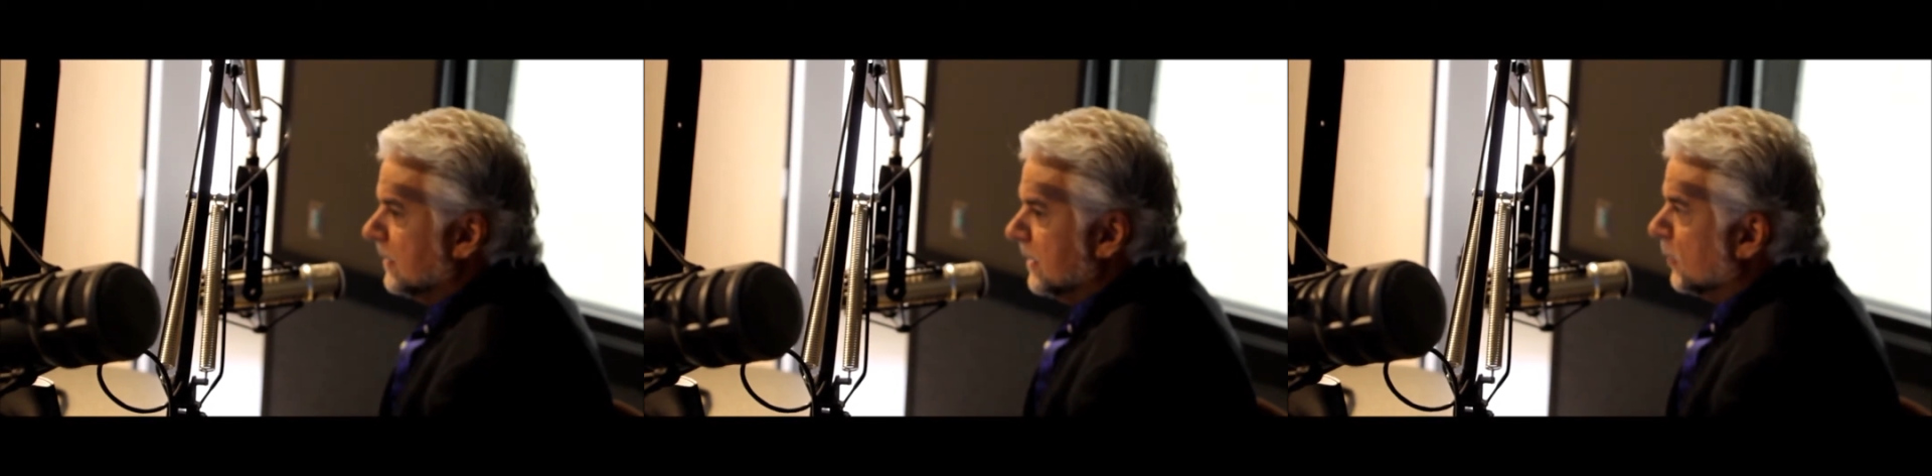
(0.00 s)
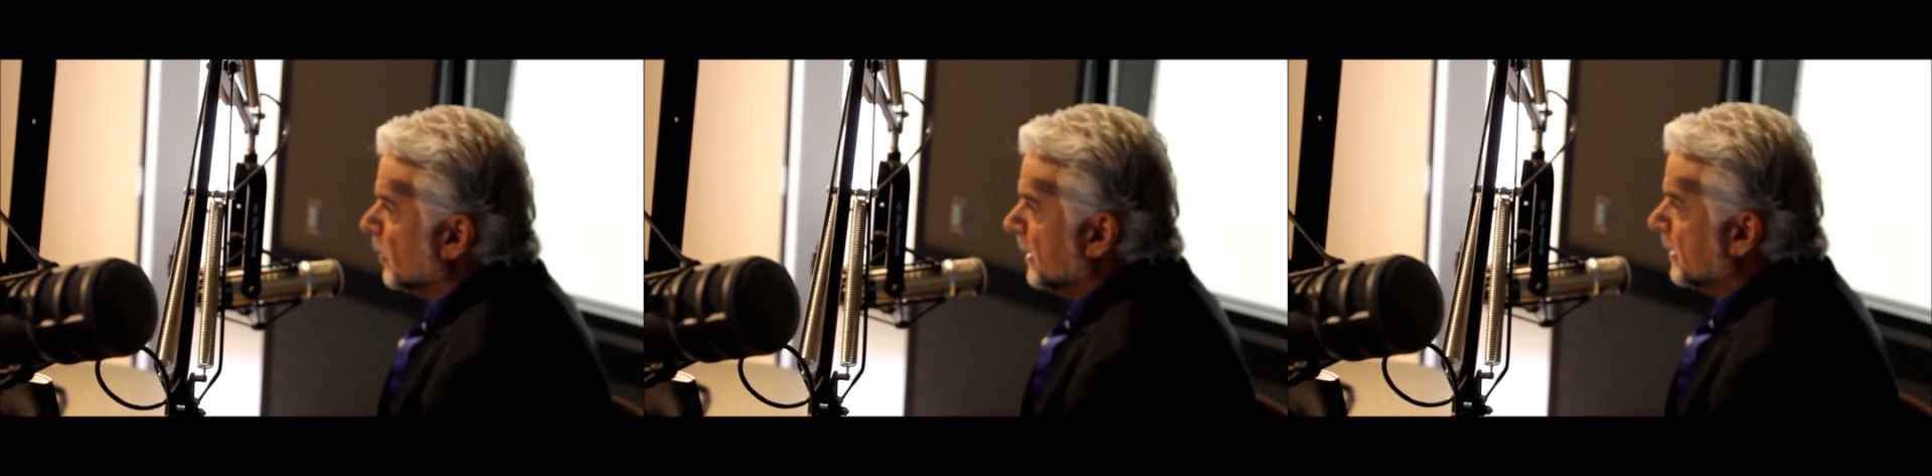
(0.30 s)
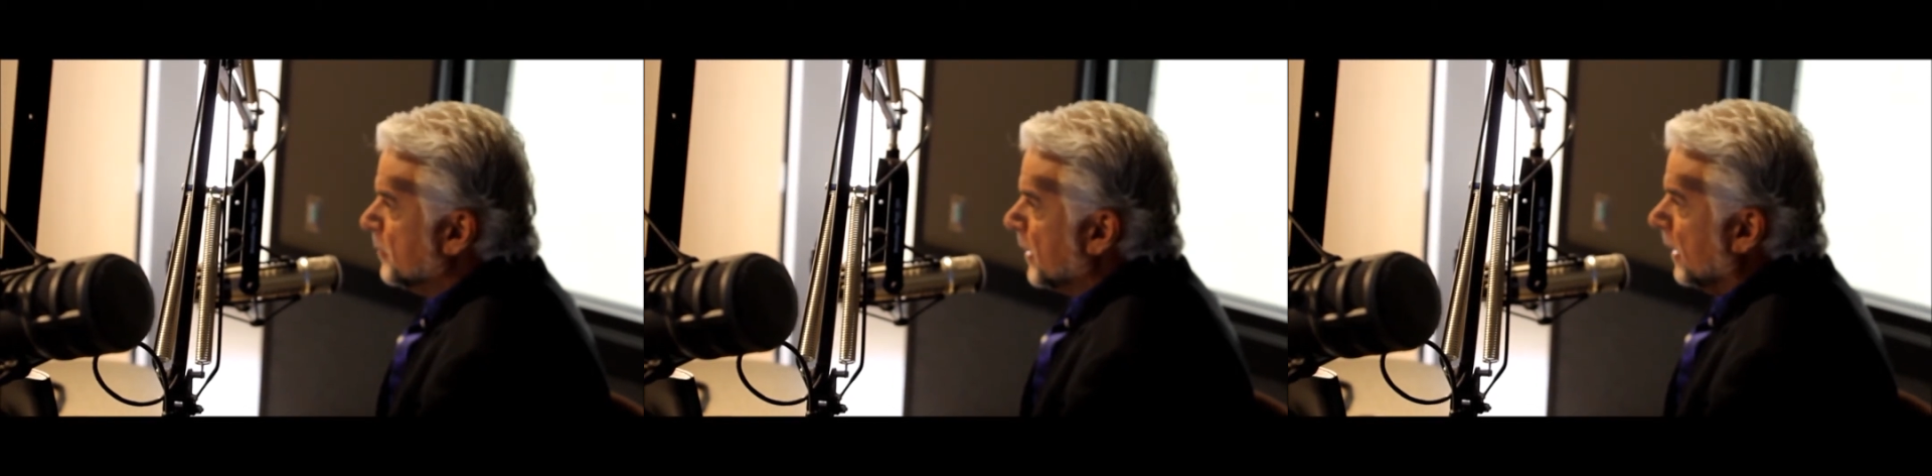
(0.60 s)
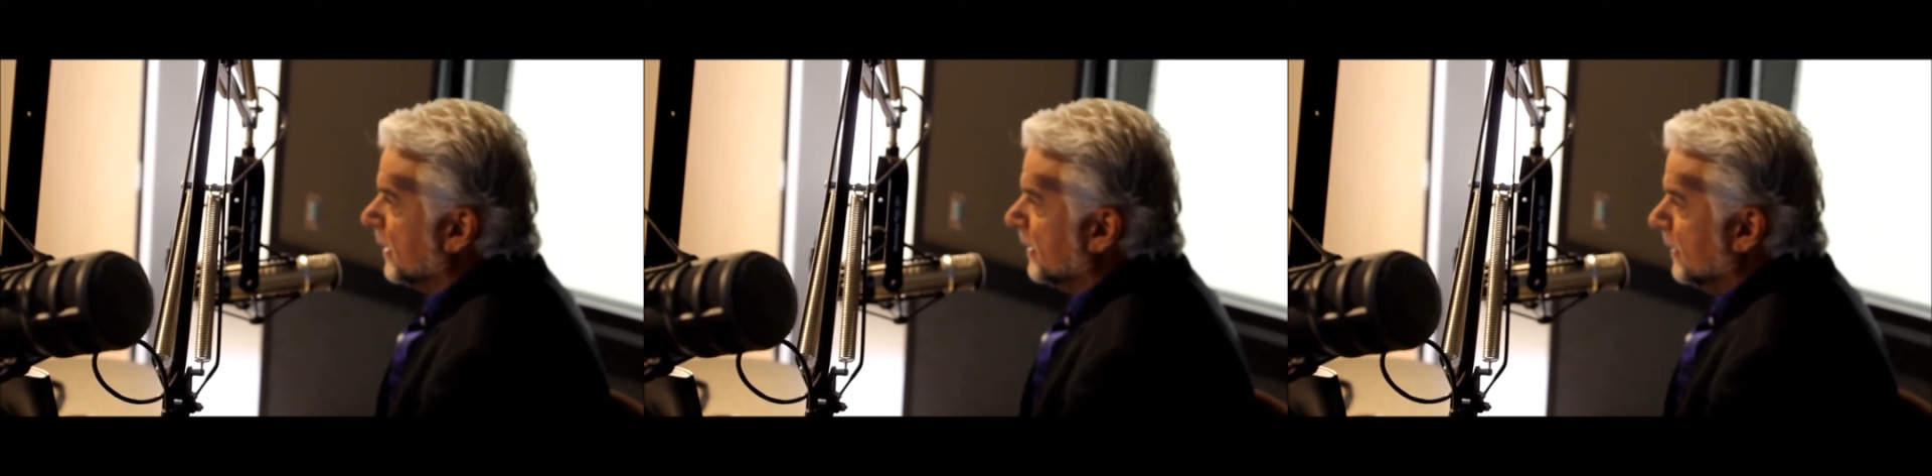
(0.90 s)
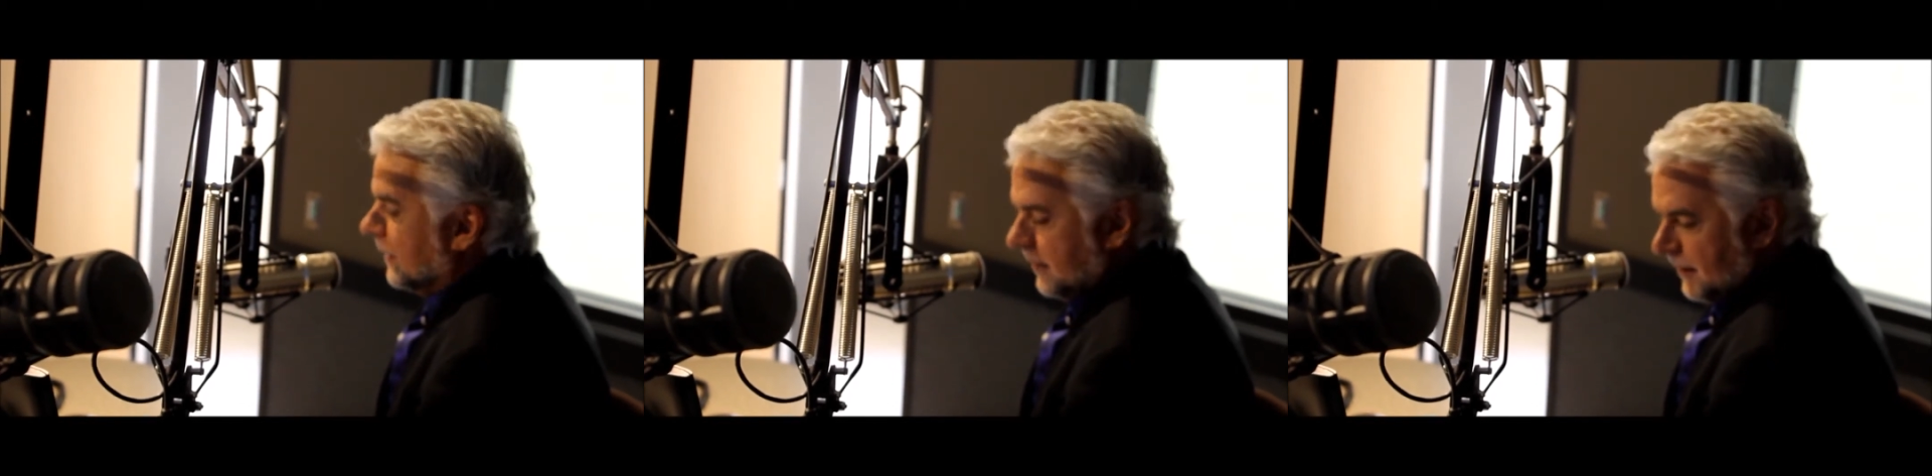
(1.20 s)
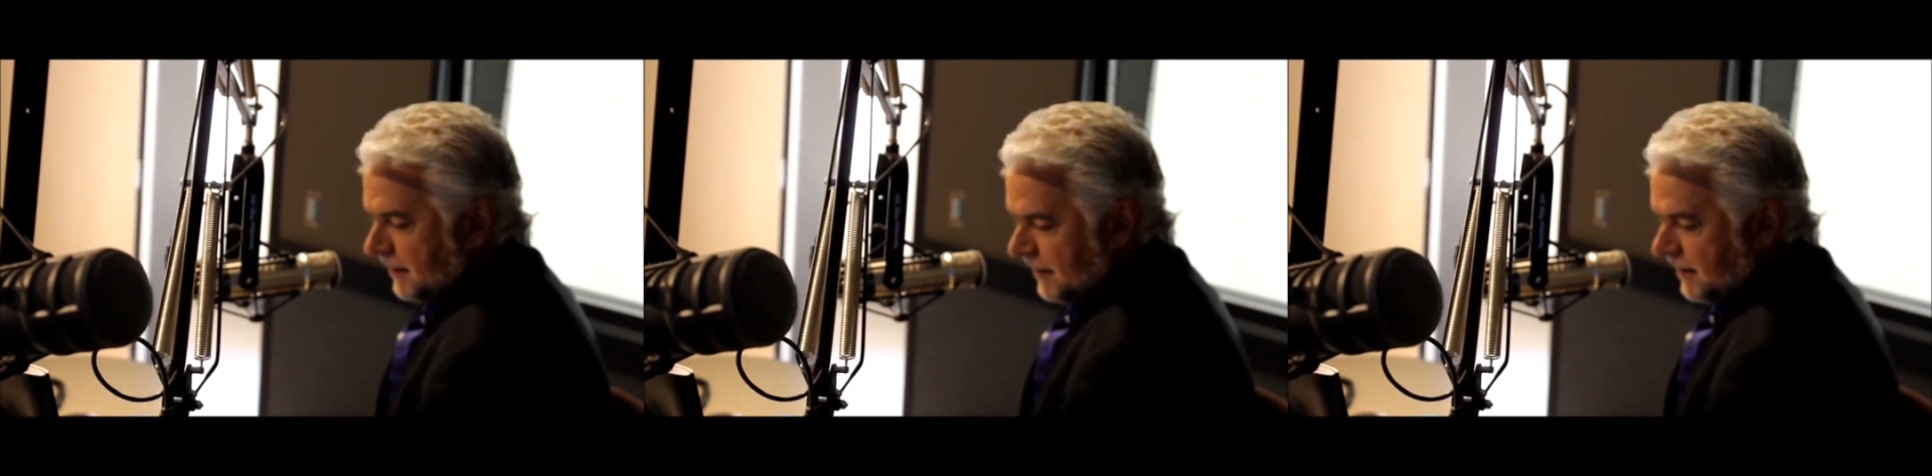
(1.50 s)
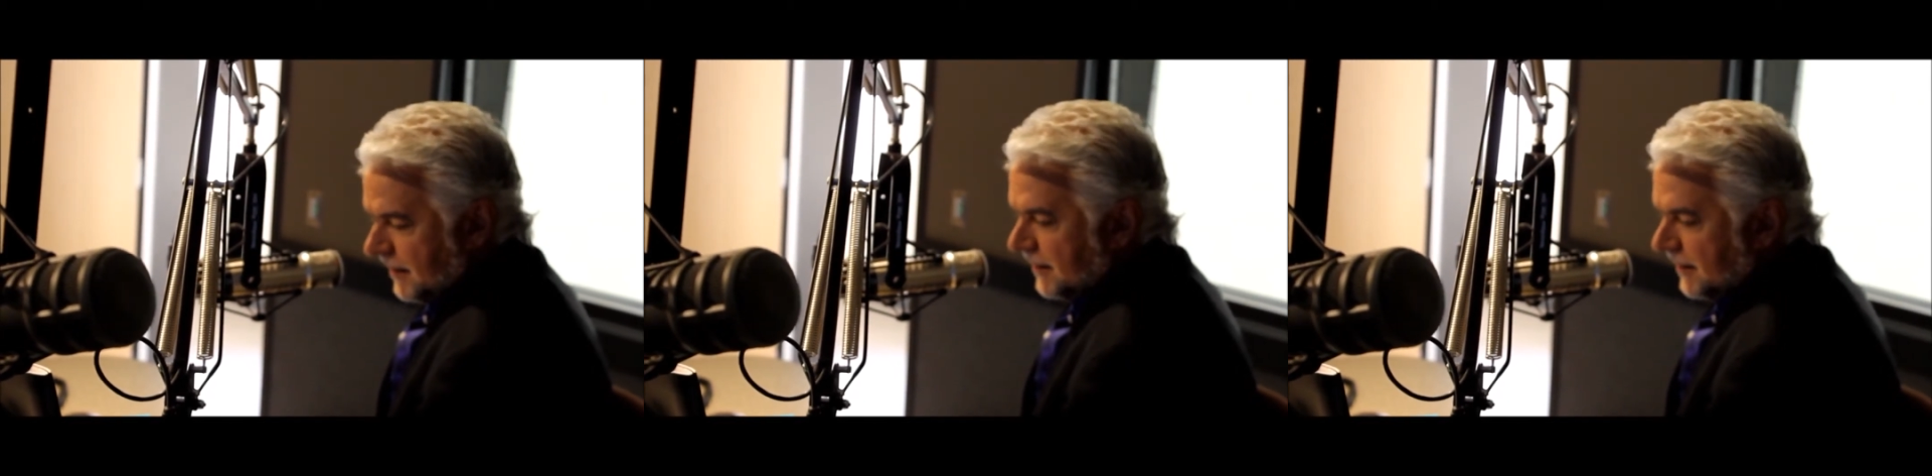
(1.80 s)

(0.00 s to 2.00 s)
Equally compelling, and yeah,